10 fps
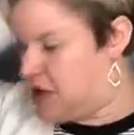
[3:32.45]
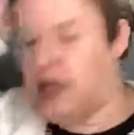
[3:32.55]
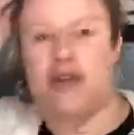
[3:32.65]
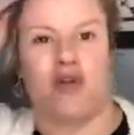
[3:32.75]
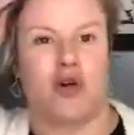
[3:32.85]

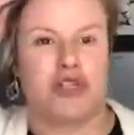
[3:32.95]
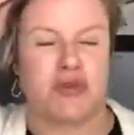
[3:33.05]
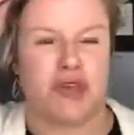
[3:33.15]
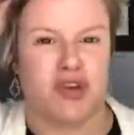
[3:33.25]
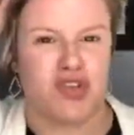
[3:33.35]
And of course,
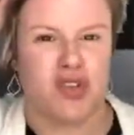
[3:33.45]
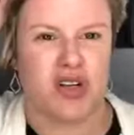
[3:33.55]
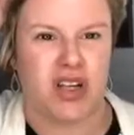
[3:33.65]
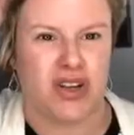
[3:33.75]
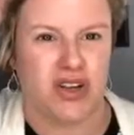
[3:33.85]
when you have short
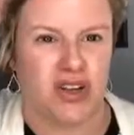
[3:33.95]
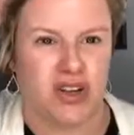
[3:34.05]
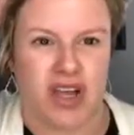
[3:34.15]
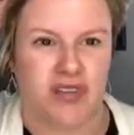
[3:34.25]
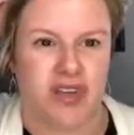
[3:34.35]
hair, you don't
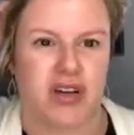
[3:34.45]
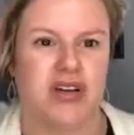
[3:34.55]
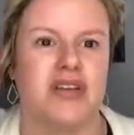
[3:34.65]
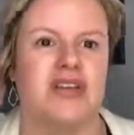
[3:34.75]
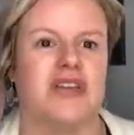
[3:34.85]
have a
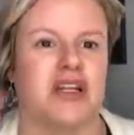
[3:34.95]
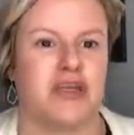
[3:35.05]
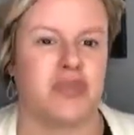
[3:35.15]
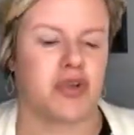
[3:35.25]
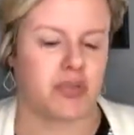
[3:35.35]
thing to
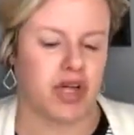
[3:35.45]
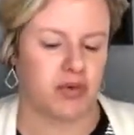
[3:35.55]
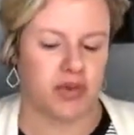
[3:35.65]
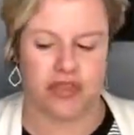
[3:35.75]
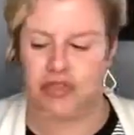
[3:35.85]
pull it back
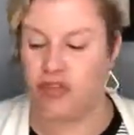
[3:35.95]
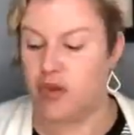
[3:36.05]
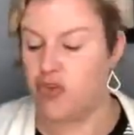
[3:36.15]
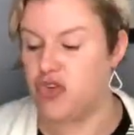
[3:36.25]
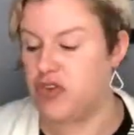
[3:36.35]
with. So
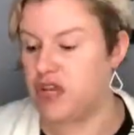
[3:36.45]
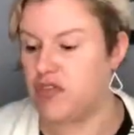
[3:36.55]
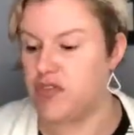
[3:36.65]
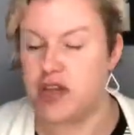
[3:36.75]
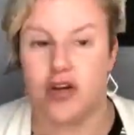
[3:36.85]
I'm just gonna
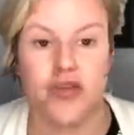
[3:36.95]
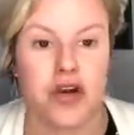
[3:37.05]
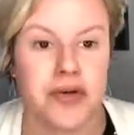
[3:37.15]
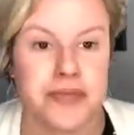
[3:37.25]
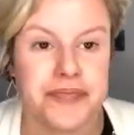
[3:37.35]
have to get over
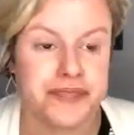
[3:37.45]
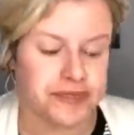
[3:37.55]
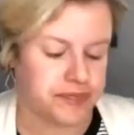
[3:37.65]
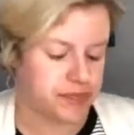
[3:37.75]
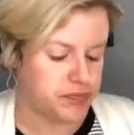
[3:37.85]
it.
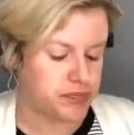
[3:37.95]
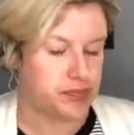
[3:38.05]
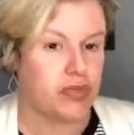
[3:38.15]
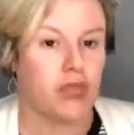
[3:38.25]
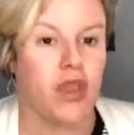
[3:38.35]

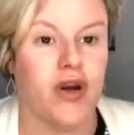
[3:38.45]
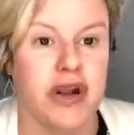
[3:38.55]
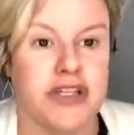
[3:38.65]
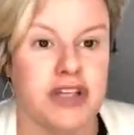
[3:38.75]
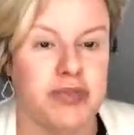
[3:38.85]
All
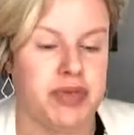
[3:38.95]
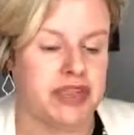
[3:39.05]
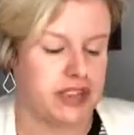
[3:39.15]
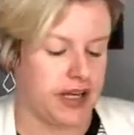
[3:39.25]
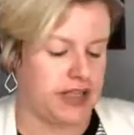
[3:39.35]
right, so I put
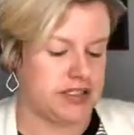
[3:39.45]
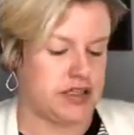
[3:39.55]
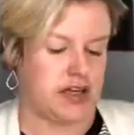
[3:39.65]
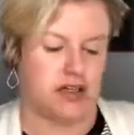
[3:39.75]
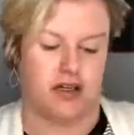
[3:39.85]
the lightest
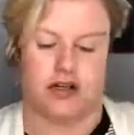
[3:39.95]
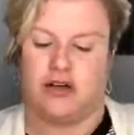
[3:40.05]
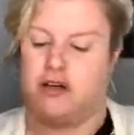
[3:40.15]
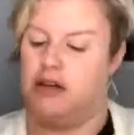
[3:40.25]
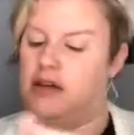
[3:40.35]
color.
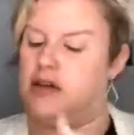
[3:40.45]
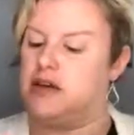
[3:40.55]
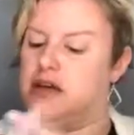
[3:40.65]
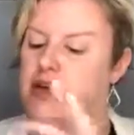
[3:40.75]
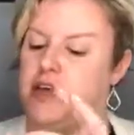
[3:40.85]

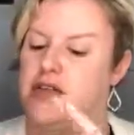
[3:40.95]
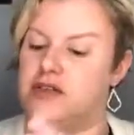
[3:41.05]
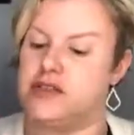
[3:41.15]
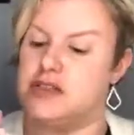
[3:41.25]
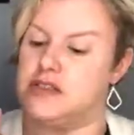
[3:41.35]
I
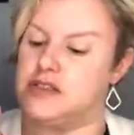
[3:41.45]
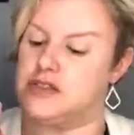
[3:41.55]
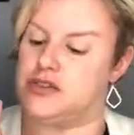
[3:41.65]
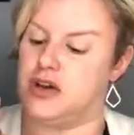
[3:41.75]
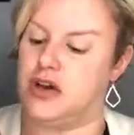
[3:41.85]
use this
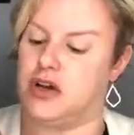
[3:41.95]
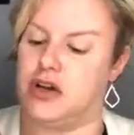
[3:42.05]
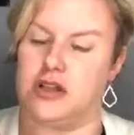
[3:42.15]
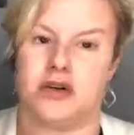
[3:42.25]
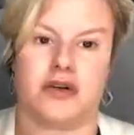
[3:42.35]
straw
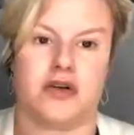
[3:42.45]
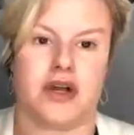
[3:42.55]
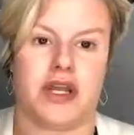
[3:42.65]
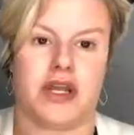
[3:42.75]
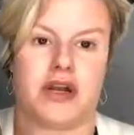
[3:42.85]
color
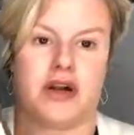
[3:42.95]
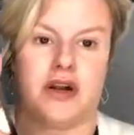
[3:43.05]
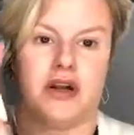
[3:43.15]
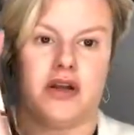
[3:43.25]
right here.